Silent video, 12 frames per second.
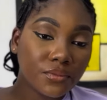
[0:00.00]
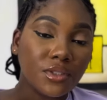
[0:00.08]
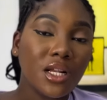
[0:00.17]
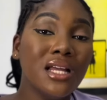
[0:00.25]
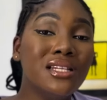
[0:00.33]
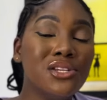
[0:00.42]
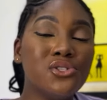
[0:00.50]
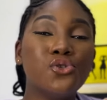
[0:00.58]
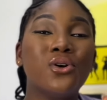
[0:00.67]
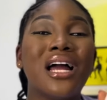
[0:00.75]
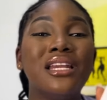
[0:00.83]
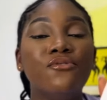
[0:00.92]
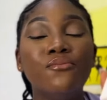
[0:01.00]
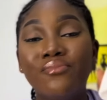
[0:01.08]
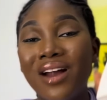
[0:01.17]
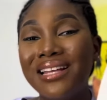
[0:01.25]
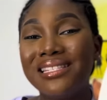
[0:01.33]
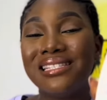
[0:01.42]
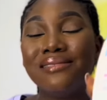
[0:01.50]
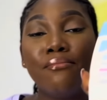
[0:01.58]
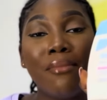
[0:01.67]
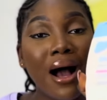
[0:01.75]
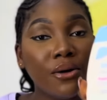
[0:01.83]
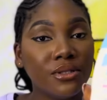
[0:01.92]
These two can even brighten
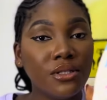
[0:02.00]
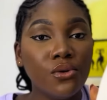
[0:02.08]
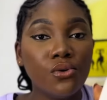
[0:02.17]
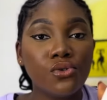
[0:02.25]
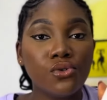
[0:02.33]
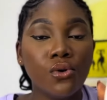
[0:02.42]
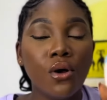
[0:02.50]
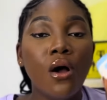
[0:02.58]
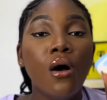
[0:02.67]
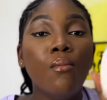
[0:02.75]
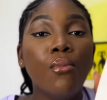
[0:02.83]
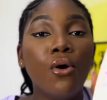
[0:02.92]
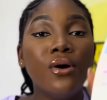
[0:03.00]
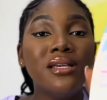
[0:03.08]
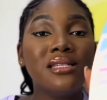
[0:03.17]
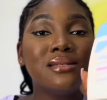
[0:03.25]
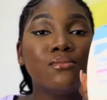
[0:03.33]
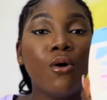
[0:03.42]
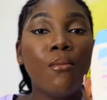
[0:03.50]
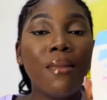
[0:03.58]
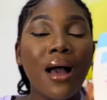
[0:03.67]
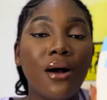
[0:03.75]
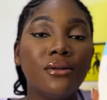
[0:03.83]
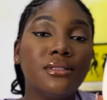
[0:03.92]
mildly also, but it's more
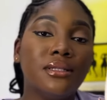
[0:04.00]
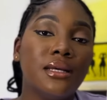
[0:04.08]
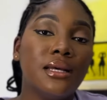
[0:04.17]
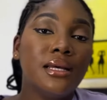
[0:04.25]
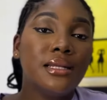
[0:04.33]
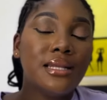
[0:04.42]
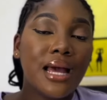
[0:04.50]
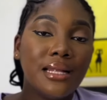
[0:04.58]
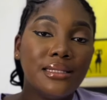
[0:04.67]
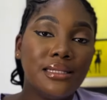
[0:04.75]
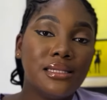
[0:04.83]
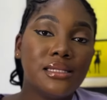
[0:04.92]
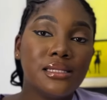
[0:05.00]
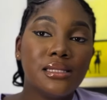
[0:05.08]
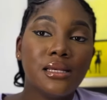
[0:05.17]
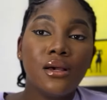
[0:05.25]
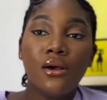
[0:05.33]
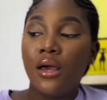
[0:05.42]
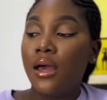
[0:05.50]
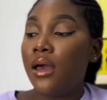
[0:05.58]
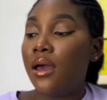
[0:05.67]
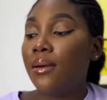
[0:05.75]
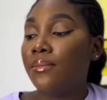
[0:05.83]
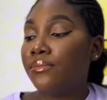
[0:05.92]
mild than this.
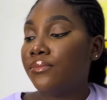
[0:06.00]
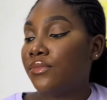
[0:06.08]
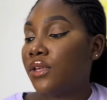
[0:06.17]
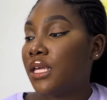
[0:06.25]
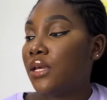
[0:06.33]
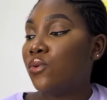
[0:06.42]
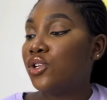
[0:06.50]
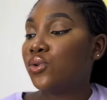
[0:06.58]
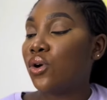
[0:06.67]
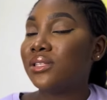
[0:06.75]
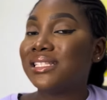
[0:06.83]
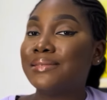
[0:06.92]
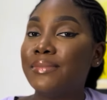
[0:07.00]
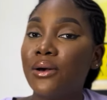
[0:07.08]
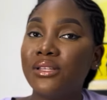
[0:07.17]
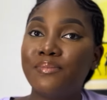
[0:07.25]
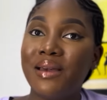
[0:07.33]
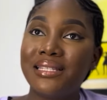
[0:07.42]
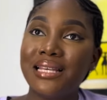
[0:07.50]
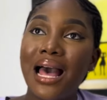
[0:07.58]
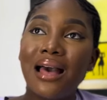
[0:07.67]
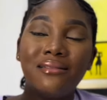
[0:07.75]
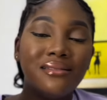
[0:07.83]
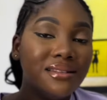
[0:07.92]
Which one smells better?
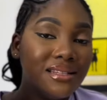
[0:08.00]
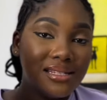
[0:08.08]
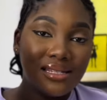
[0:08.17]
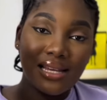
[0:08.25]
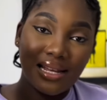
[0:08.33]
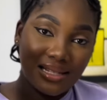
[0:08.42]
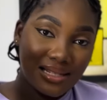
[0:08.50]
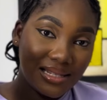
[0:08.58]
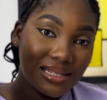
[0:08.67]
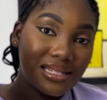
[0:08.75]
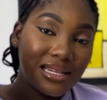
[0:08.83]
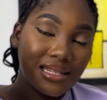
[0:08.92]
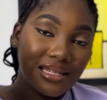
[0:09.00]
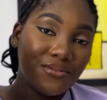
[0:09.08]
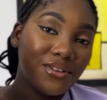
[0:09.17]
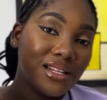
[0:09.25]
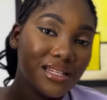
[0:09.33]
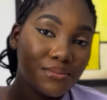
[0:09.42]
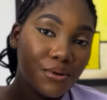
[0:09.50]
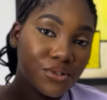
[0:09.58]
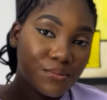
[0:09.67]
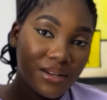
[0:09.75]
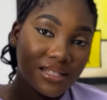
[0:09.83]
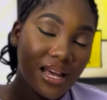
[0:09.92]
This set definitely smells
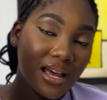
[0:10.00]
better.